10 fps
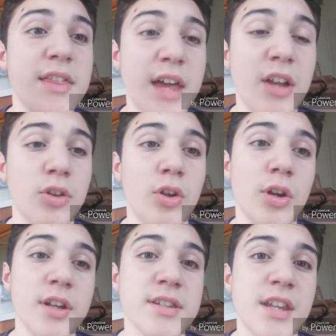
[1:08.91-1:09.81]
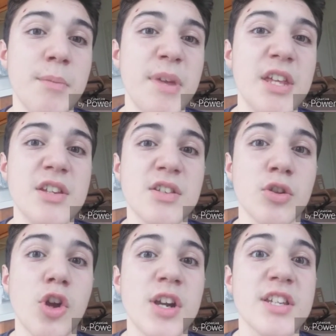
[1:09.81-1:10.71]
that long instead of being just
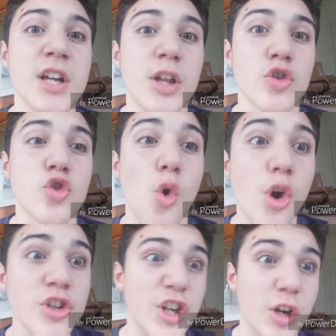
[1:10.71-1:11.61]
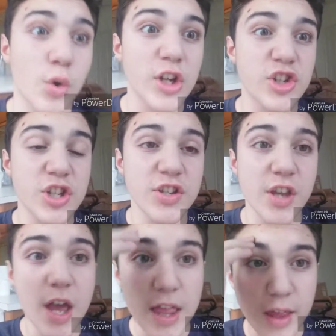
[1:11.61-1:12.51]
long as colors or generations,